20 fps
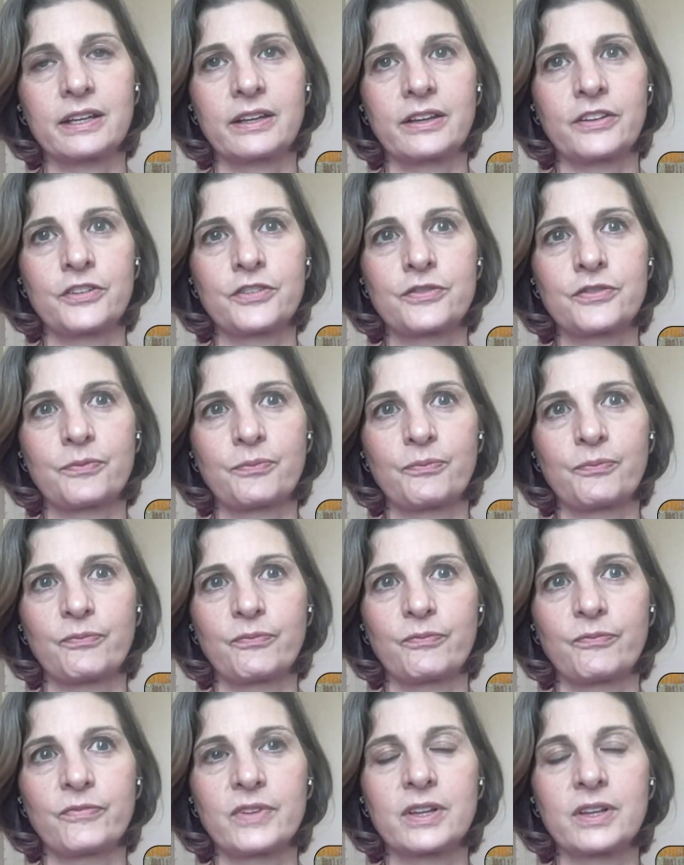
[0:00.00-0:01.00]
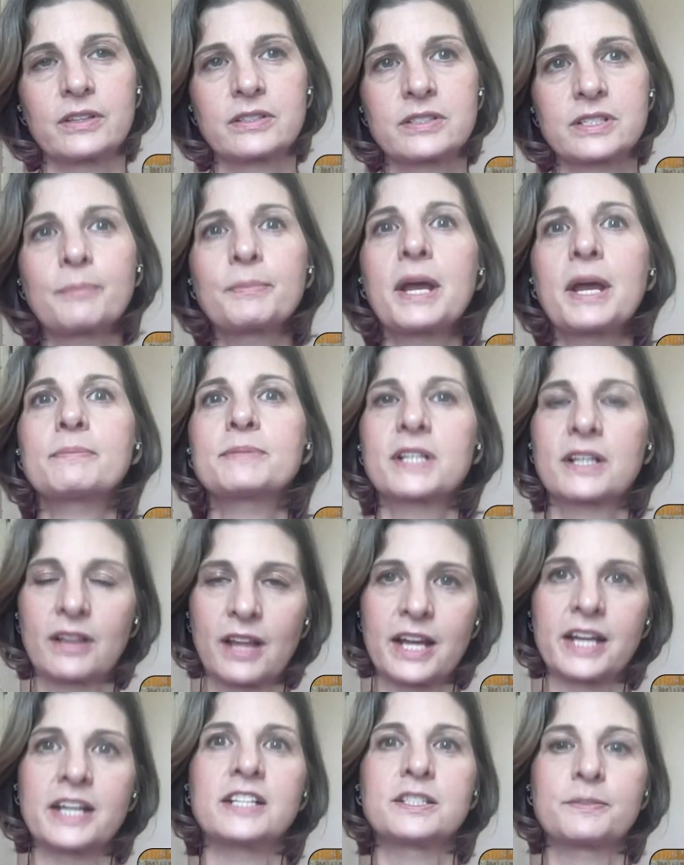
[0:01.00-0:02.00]
is sometimes a
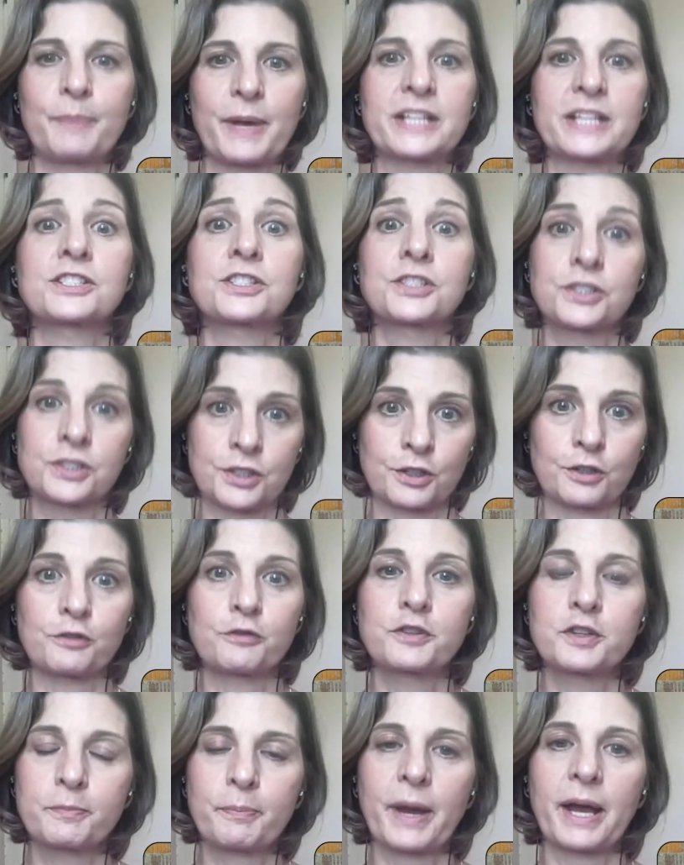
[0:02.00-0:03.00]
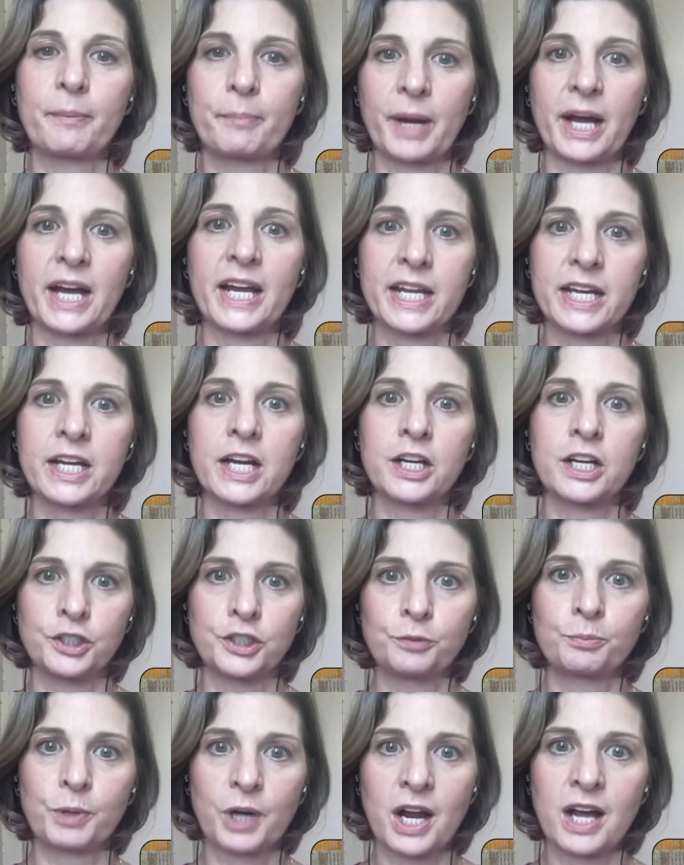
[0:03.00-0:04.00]
client is best served by buying a
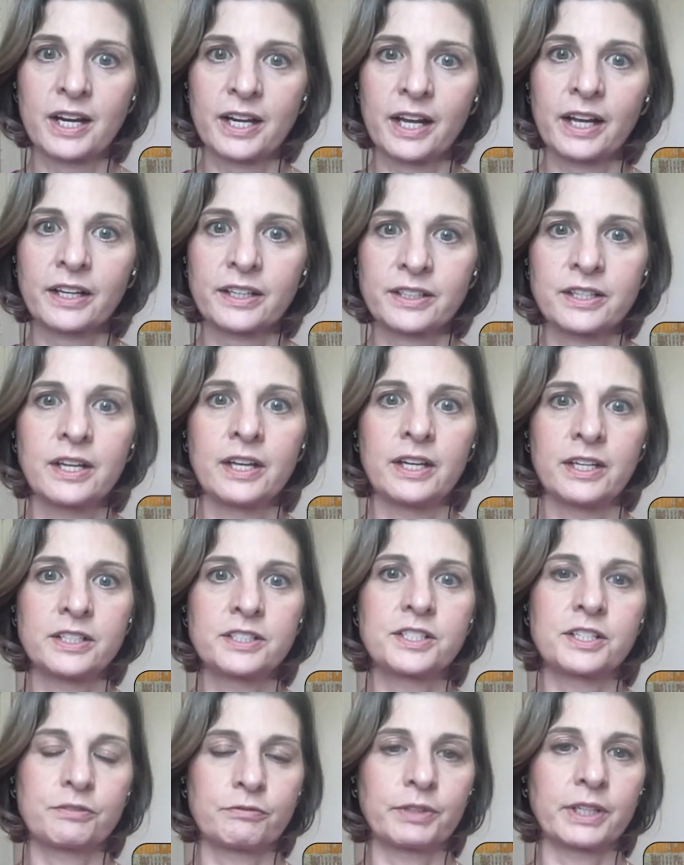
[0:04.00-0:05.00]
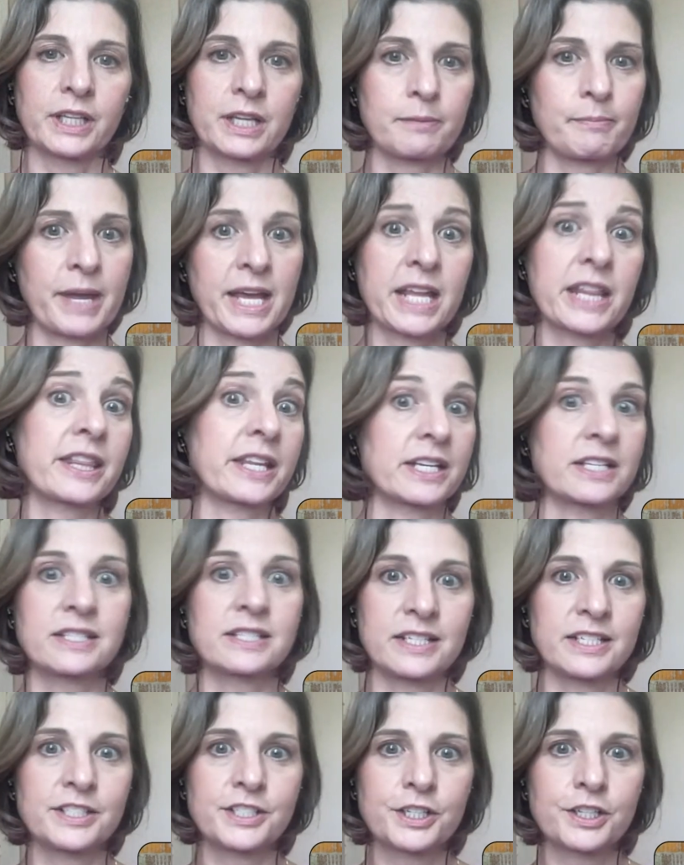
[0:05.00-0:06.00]
new product to really make things
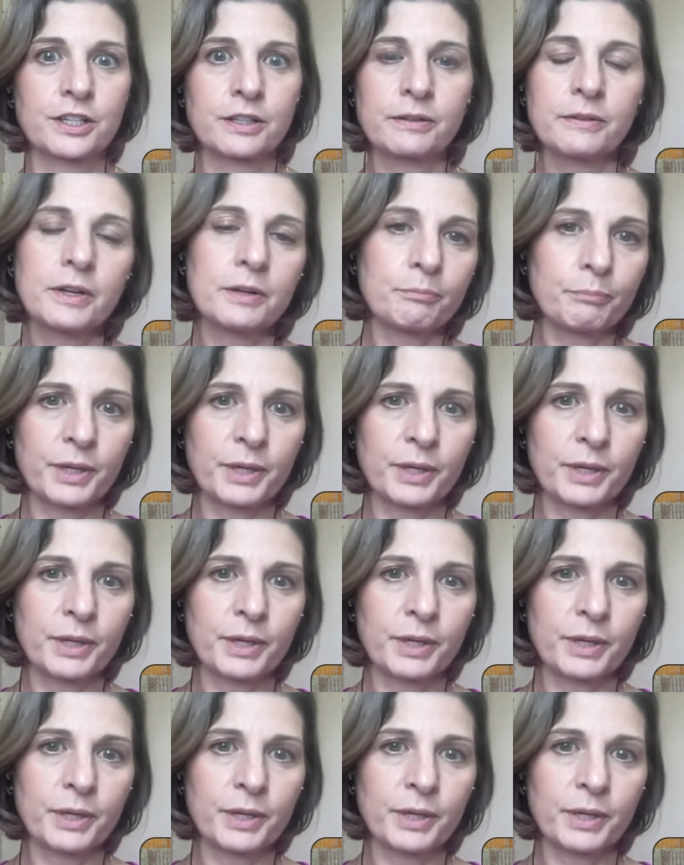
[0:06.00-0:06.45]
easier,